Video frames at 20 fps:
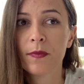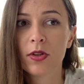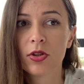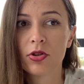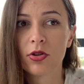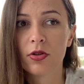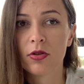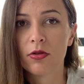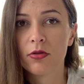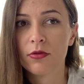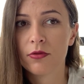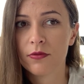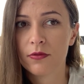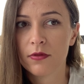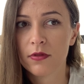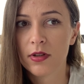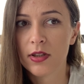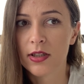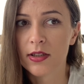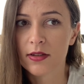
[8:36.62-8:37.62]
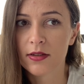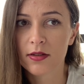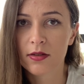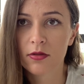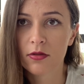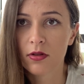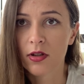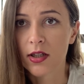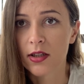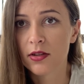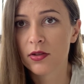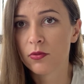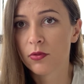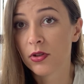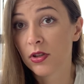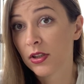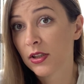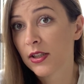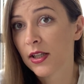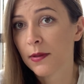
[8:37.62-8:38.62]
So that's
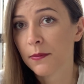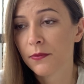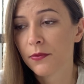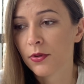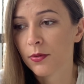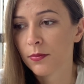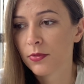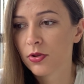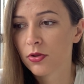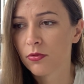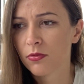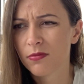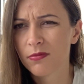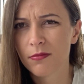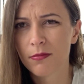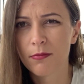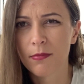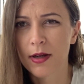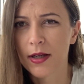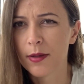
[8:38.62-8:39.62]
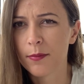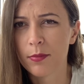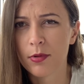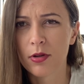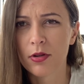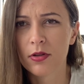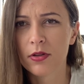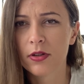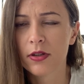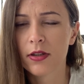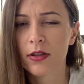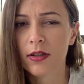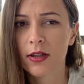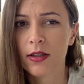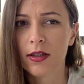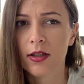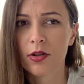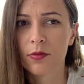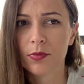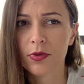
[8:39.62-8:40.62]
where it came from. So my blog
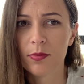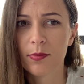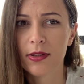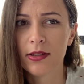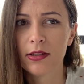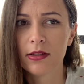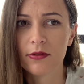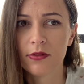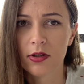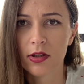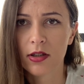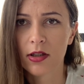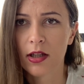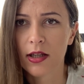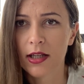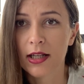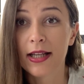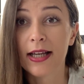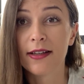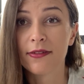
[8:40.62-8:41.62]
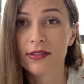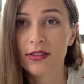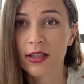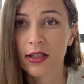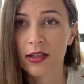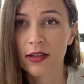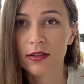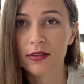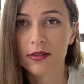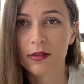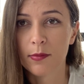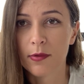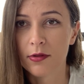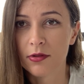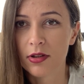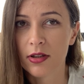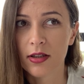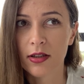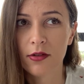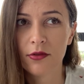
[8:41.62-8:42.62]
that I optimize is very like lifestyle. It's
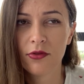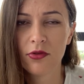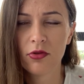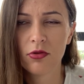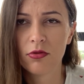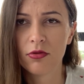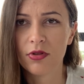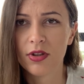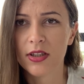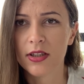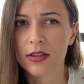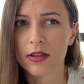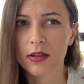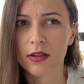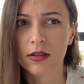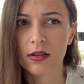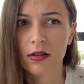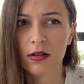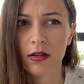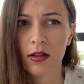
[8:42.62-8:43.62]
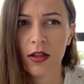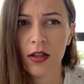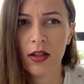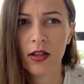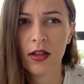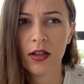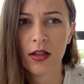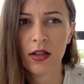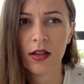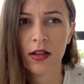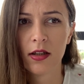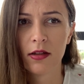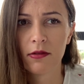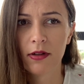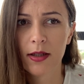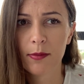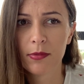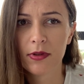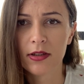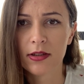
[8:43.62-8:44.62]
about like food and
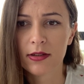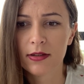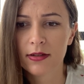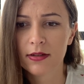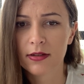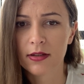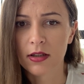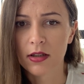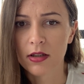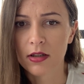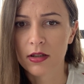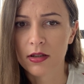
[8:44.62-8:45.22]
rabbits,